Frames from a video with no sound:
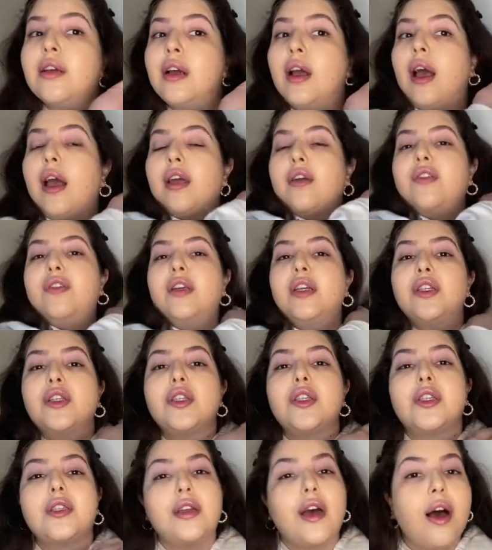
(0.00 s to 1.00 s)
I feel
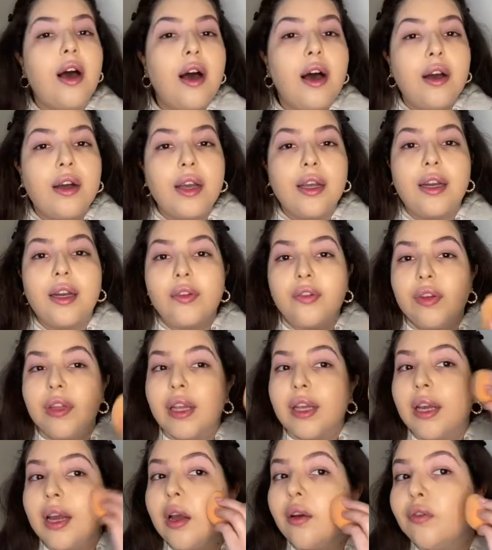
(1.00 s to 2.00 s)
stuck and I feel
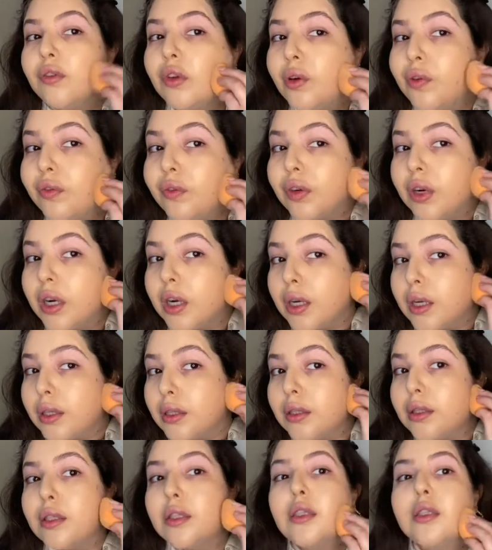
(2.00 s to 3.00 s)
like I have no
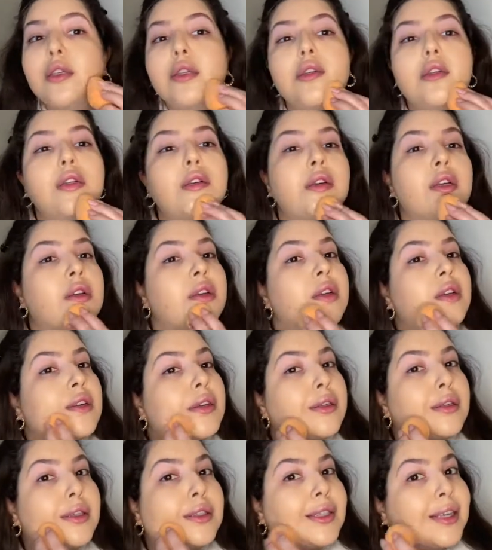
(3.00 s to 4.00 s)
friends
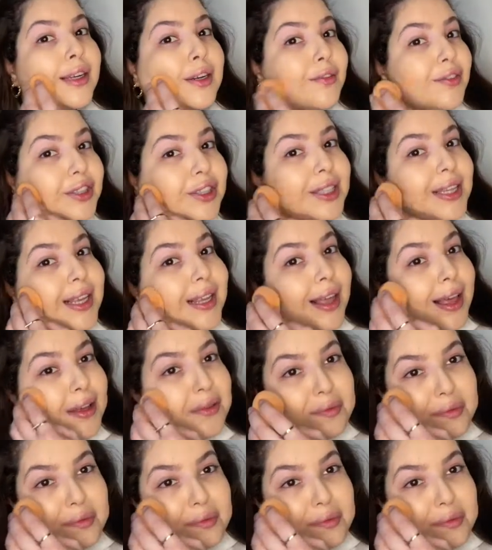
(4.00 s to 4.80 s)
because I never see them.